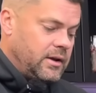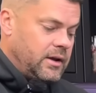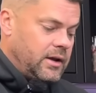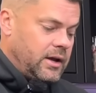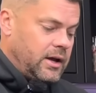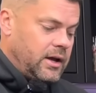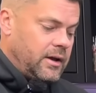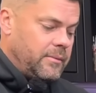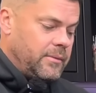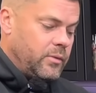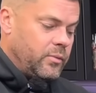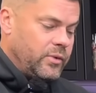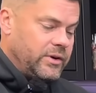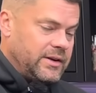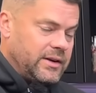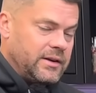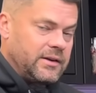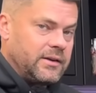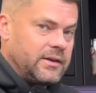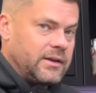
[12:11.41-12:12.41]
And we
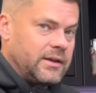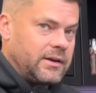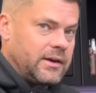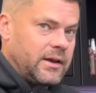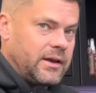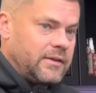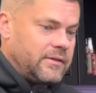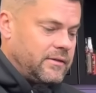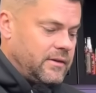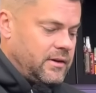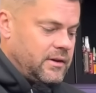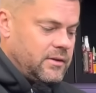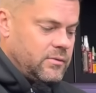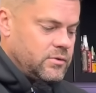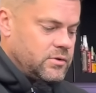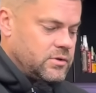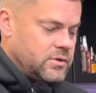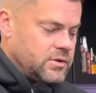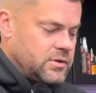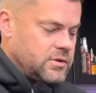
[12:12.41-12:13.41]
didn't deglaze it. It
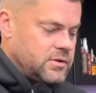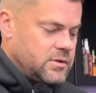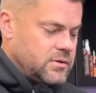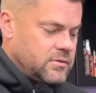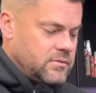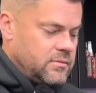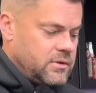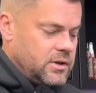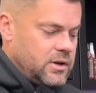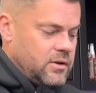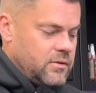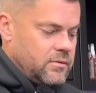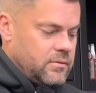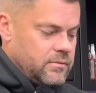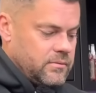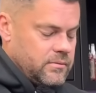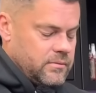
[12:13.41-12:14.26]
was just, you know,